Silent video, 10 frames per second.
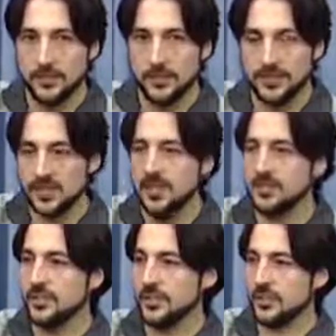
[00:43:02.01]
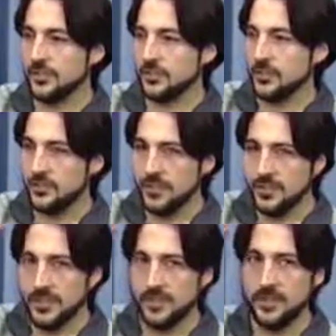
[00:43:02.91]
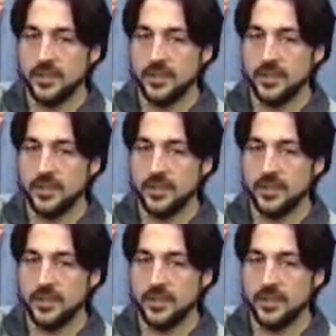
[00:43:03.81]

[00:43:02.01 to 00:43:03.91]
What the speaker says: centered on the